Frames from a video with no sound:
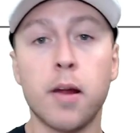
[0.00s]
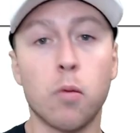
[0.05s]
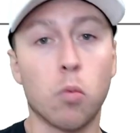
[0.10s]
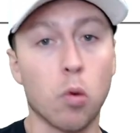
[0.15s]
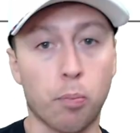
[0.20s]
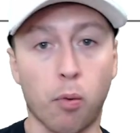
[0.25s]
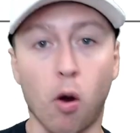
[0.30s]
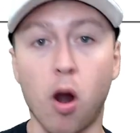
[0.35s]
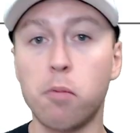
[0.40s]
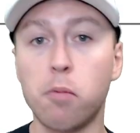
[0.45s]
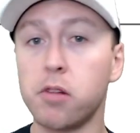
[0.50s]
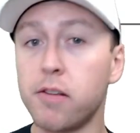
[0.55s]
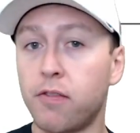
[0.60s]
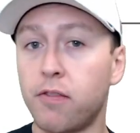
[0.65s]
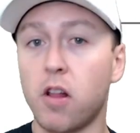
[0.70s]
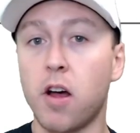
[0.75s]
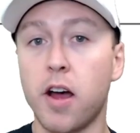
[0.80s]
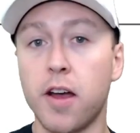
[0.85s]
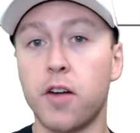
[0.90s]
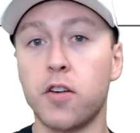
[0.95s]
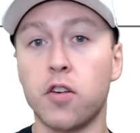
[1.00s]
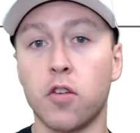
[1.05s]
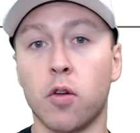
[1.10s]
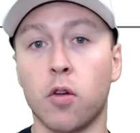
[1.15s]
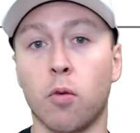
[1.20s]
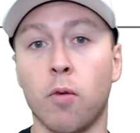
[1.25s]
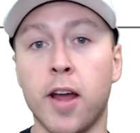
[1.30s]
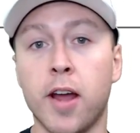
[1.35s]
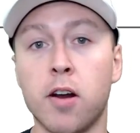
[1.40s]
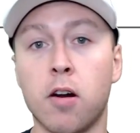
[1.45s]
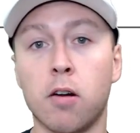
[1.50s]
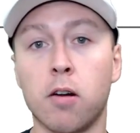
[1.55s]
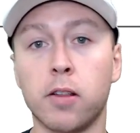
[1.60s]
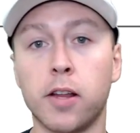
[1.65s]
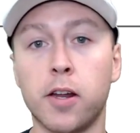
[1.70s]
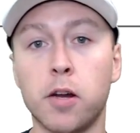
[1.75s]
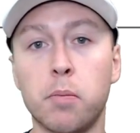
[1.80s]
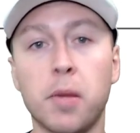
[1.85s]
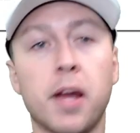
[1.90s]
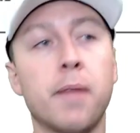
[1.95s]
will probably fly under the radar a
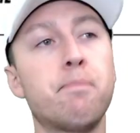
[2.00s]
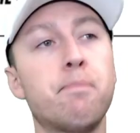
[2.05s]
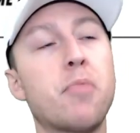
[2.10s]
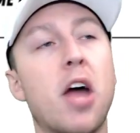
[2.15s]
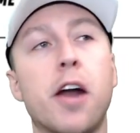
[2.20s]
little bit.